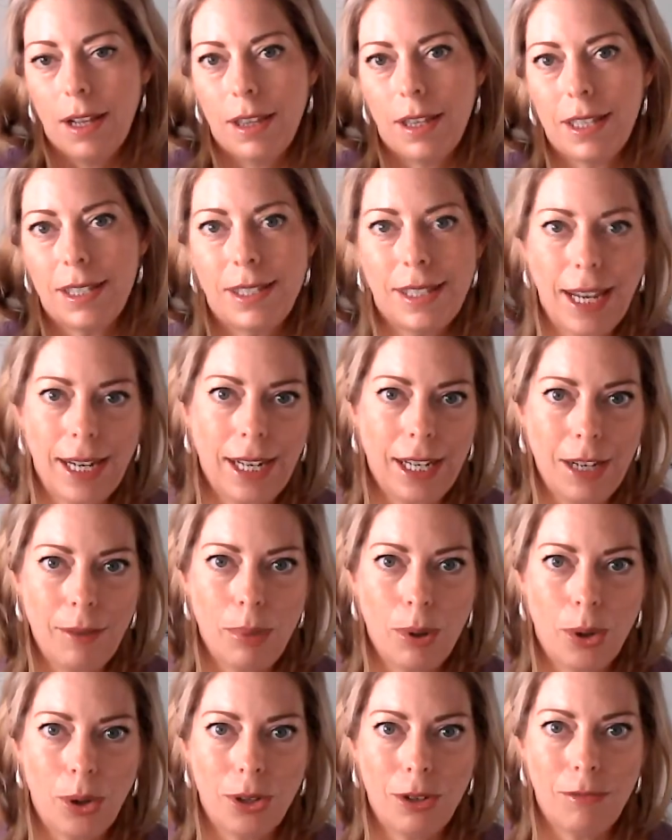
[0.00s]
The second
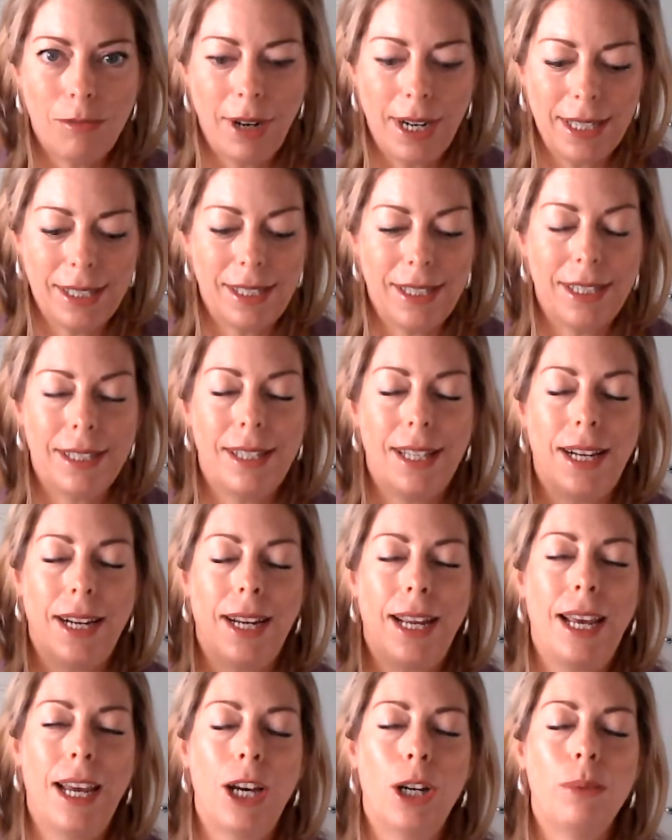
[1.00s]
important reason is that
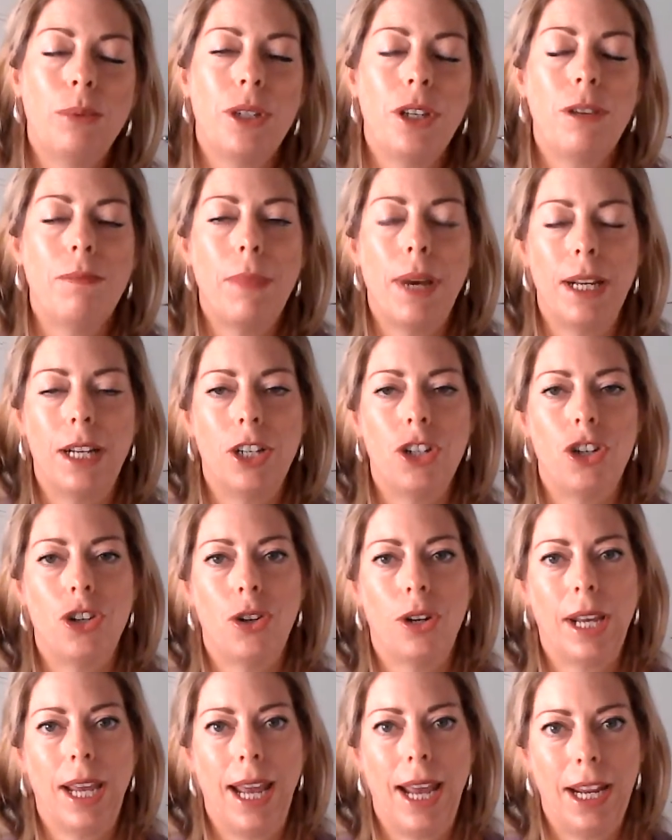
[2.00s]
it helps you manage
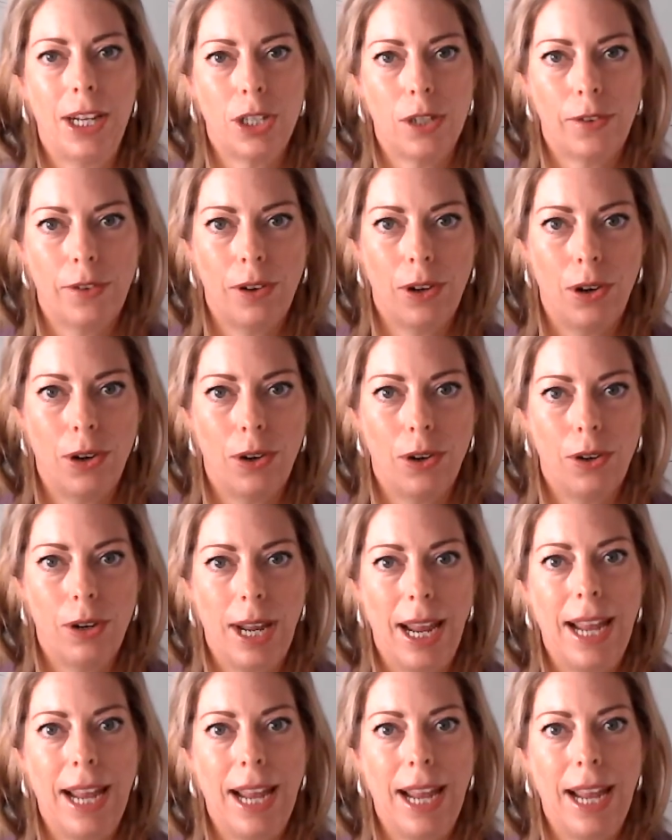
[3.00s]
your cash flow